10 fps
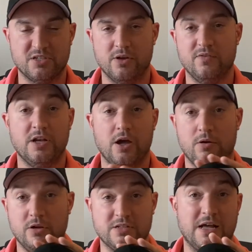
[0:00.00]
So even though I
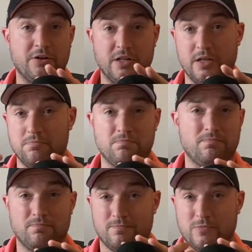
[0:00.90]
look down on it and
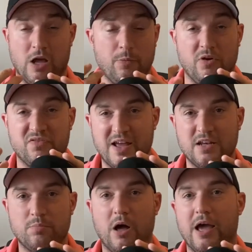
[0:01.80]
I'm not
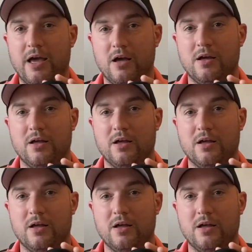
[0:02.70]
offended by it,